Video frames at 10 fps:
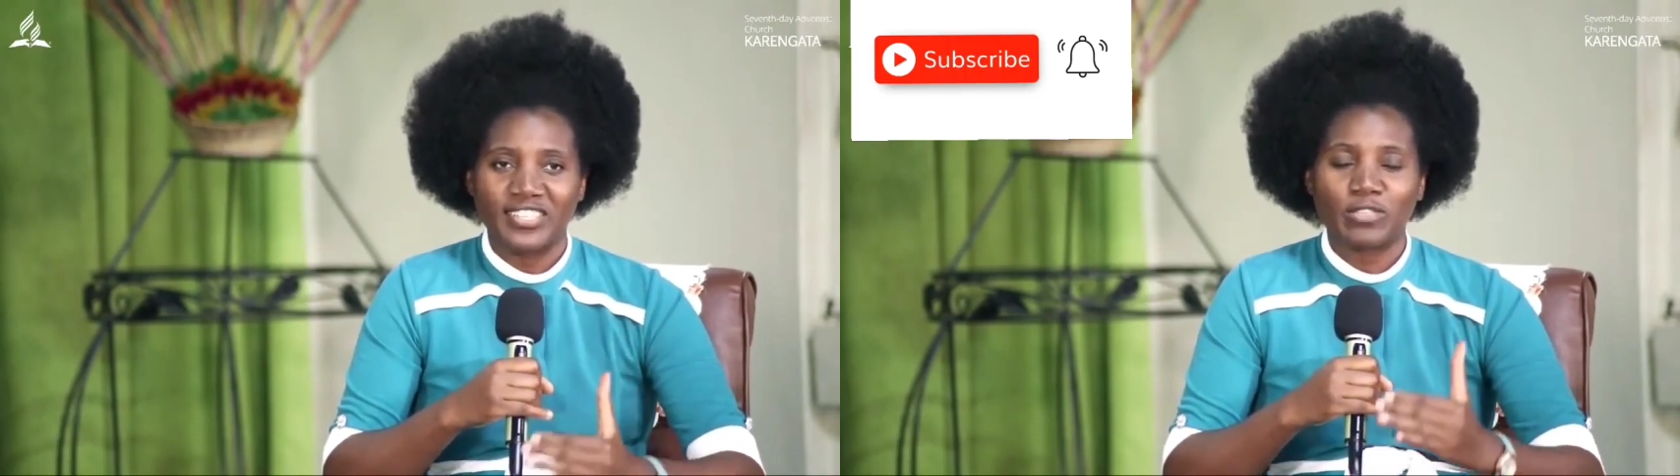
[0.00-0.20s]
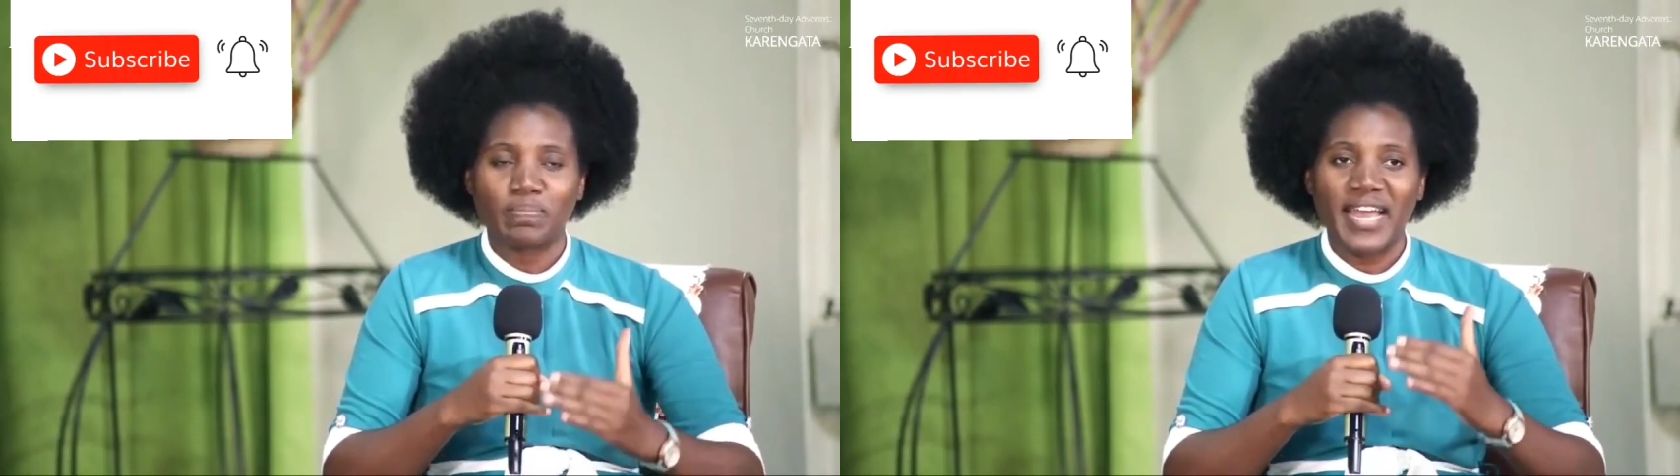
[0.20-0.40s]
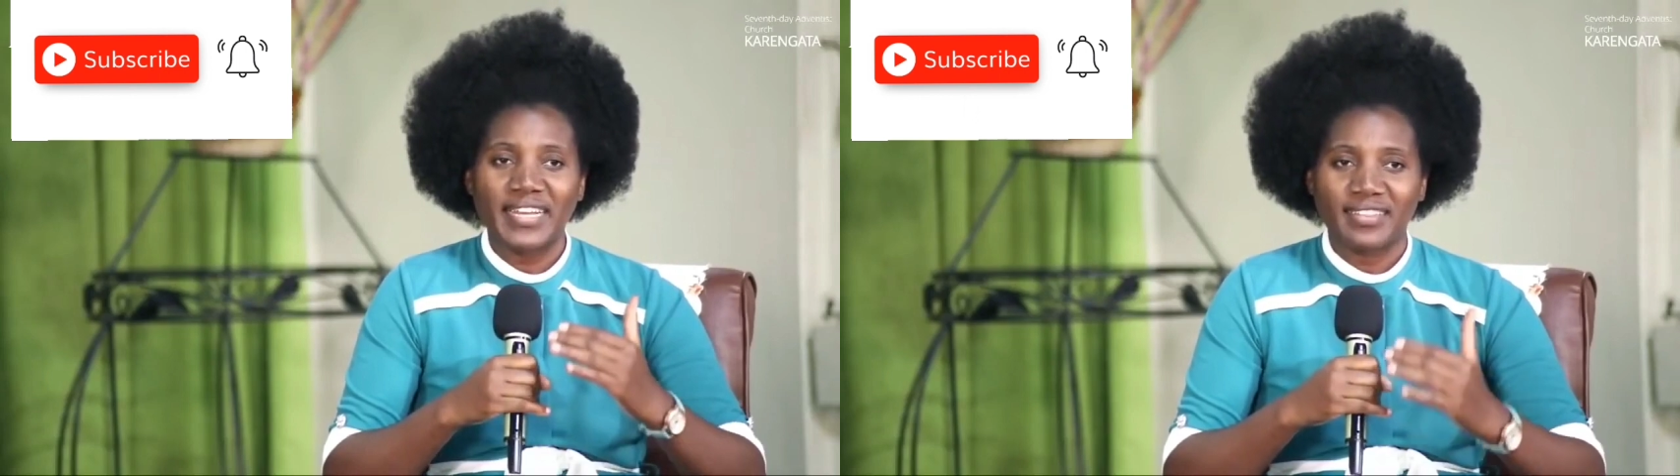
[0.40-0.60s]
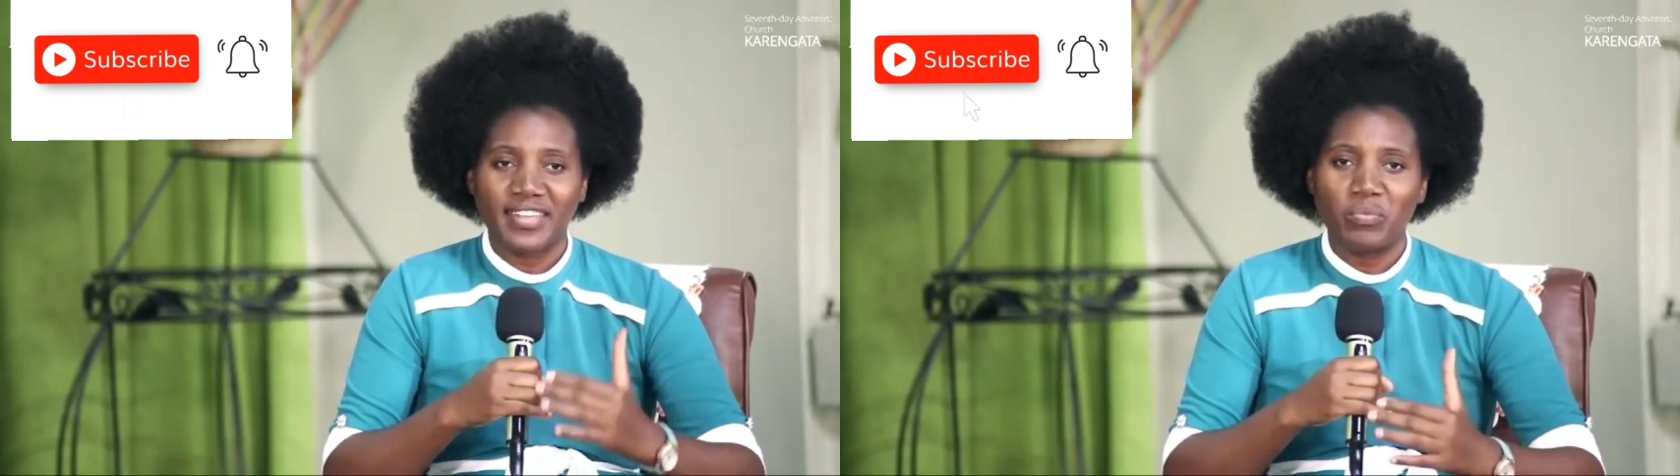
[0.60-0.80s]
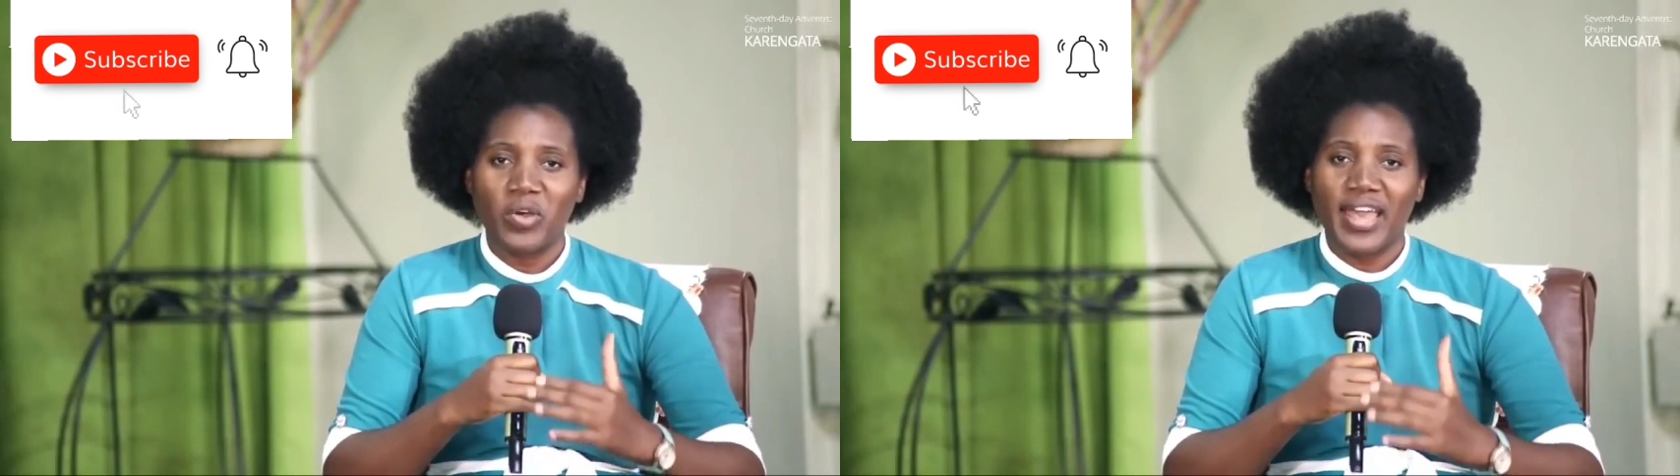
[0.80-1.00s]
despite
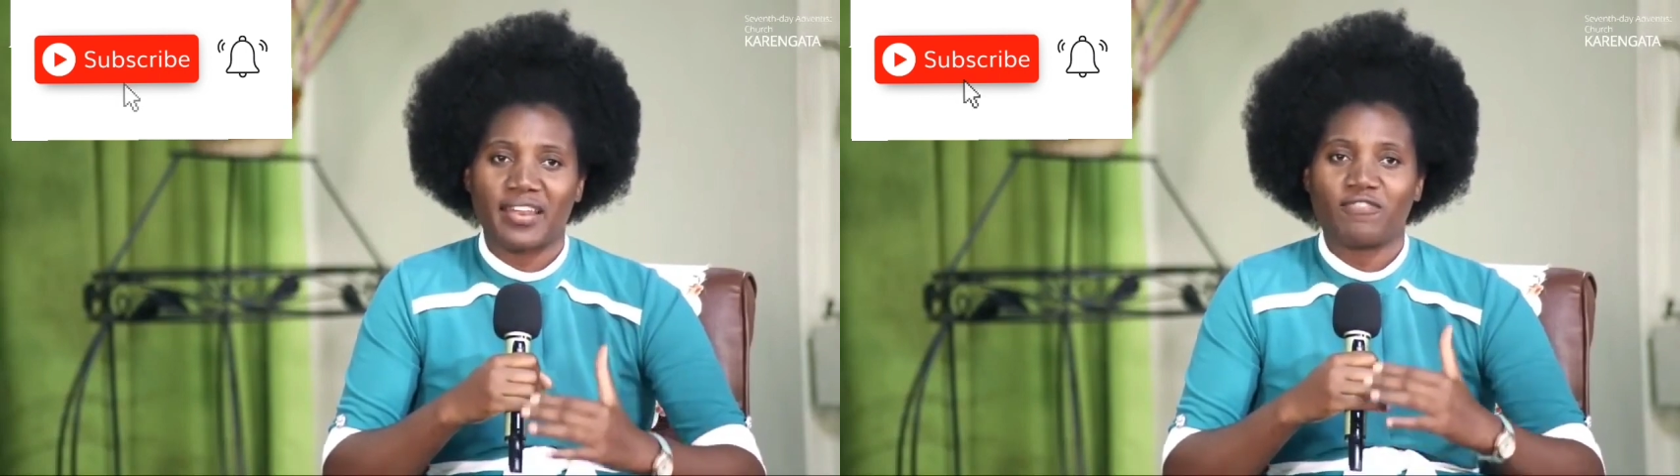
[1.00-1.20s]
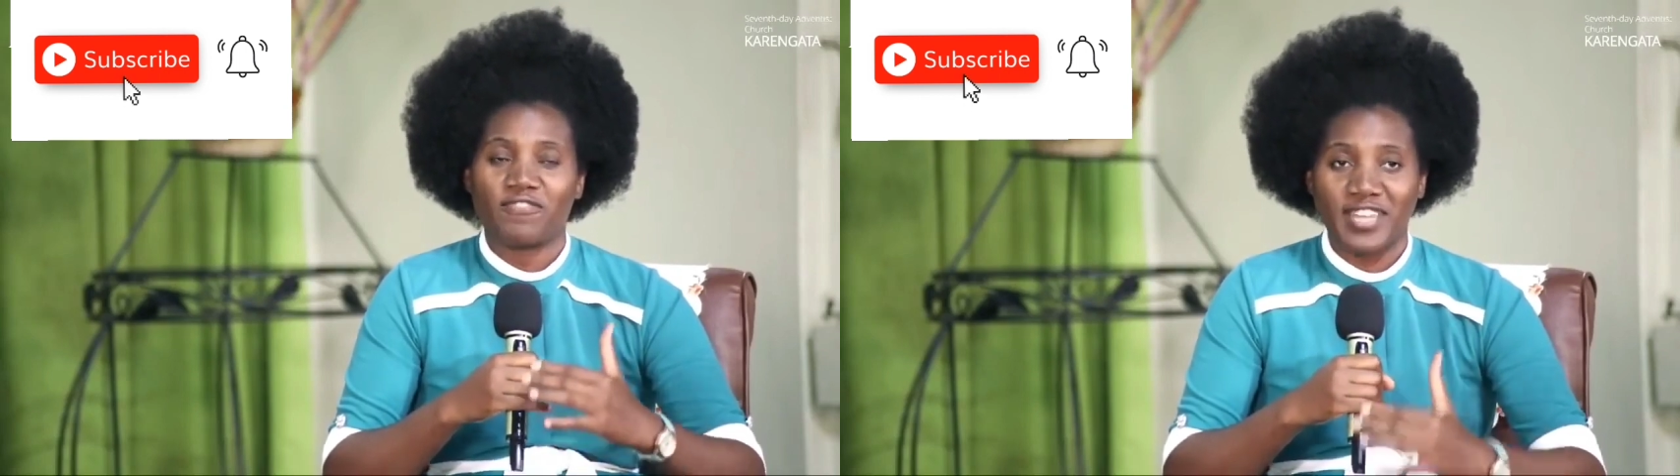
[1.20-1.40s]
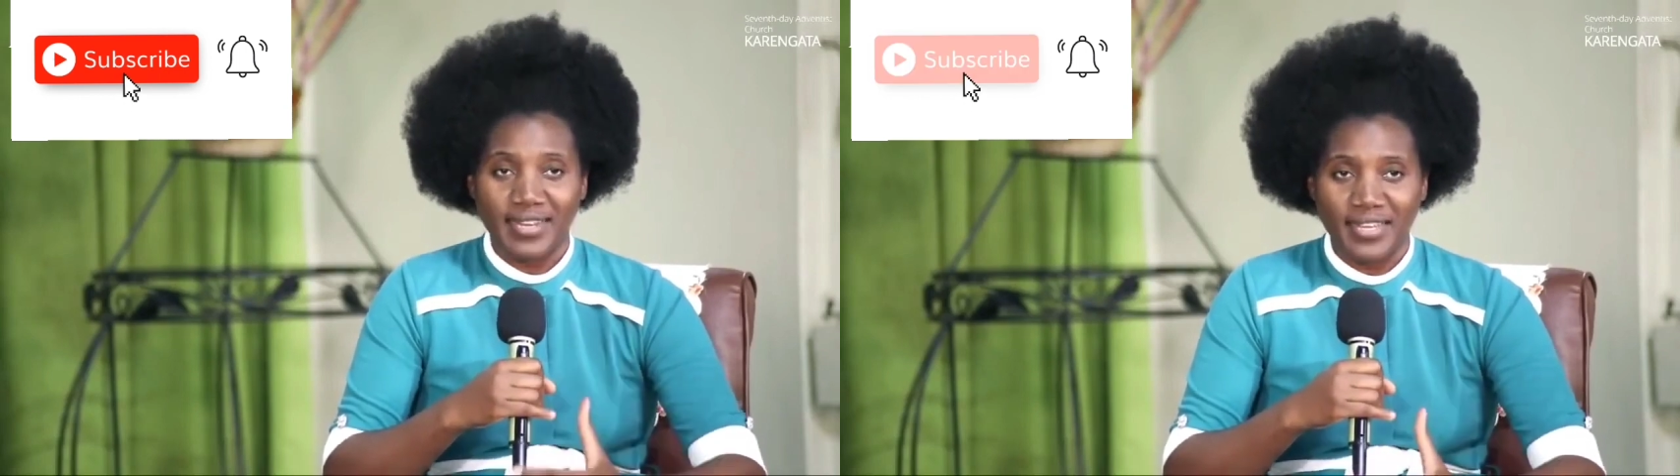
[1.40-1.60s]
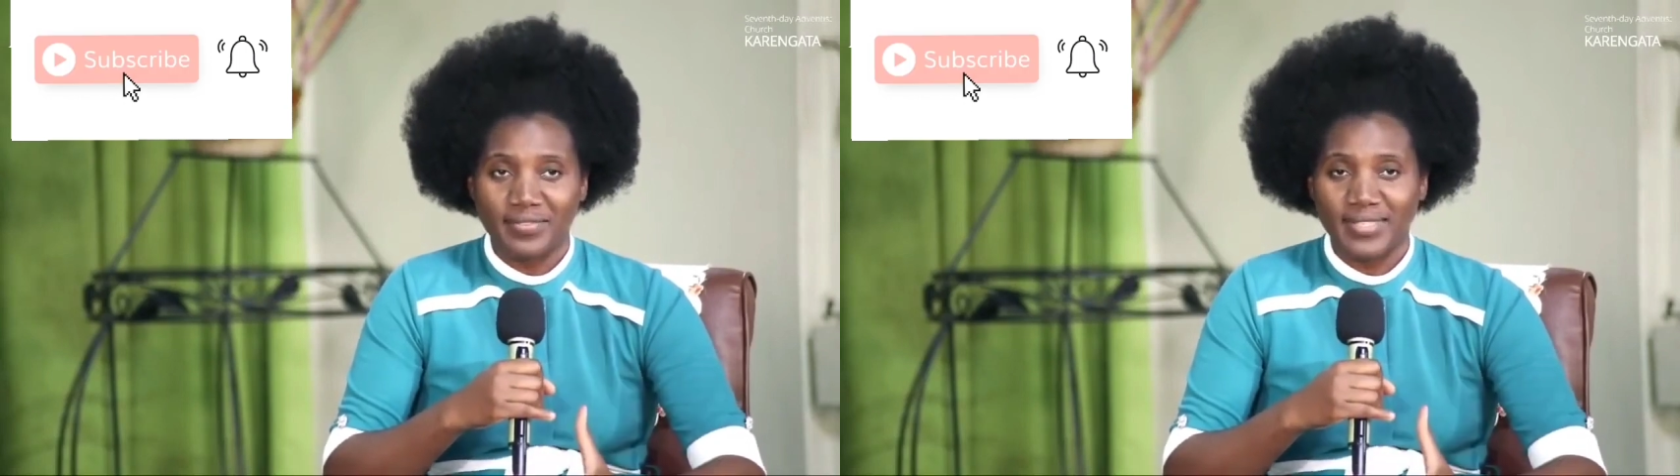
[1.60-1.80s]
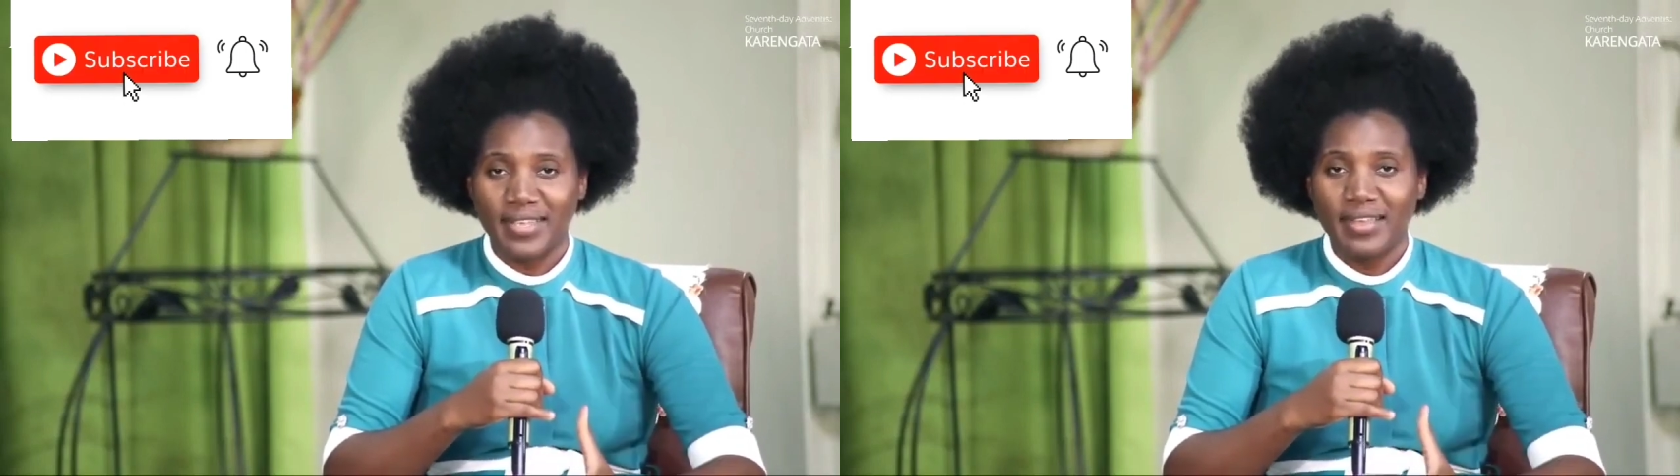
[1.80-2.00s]
them wearing fig
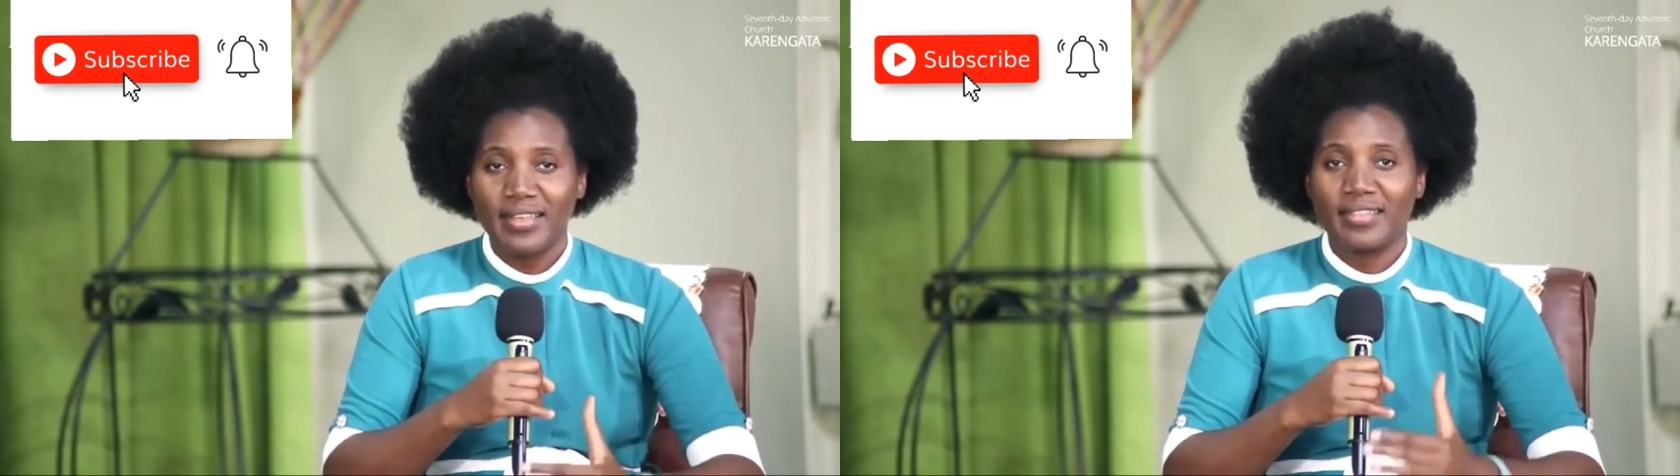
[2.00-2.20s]
leaves,